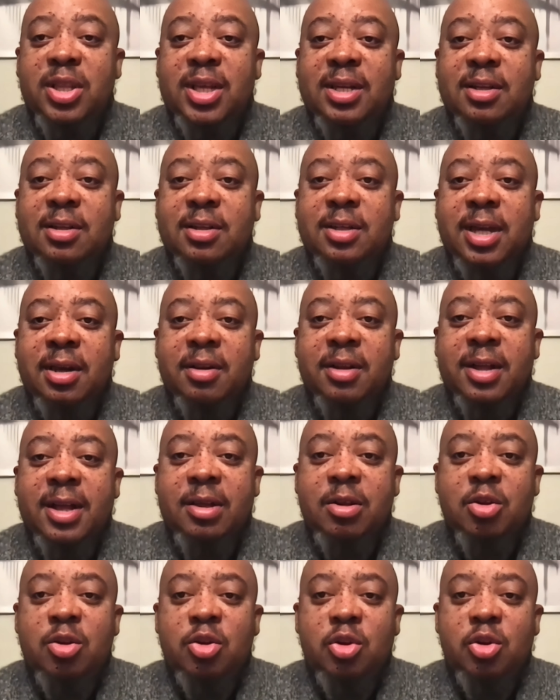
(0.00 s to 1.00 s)
that the data that
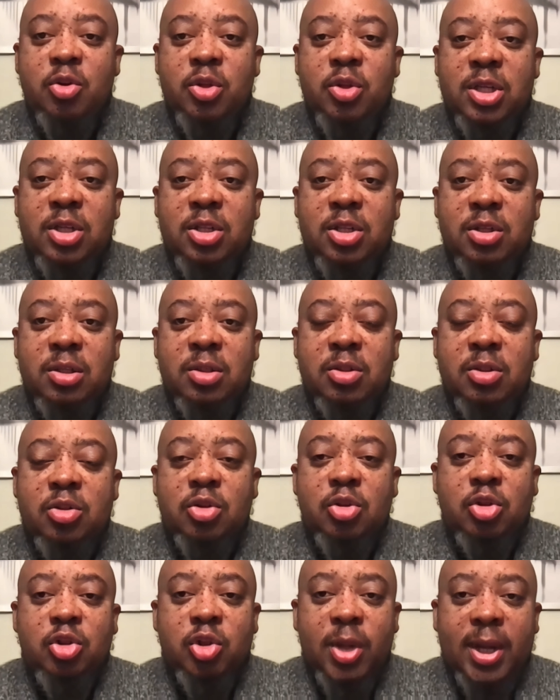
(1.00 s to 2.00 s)
you're using
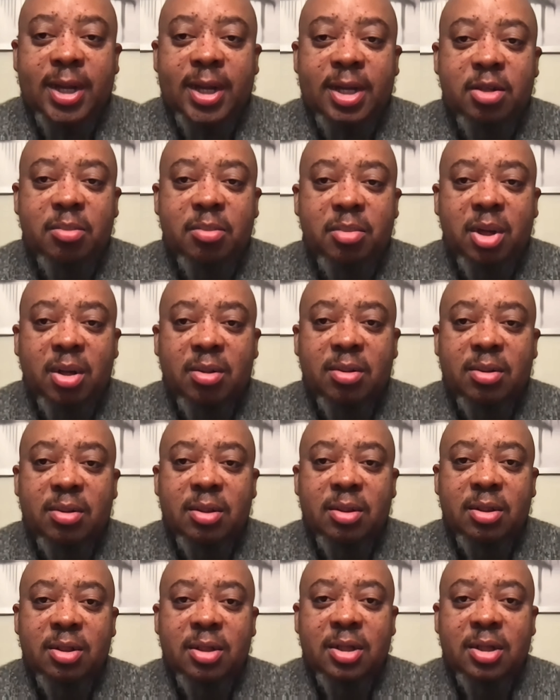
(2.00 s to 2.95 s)
to train your model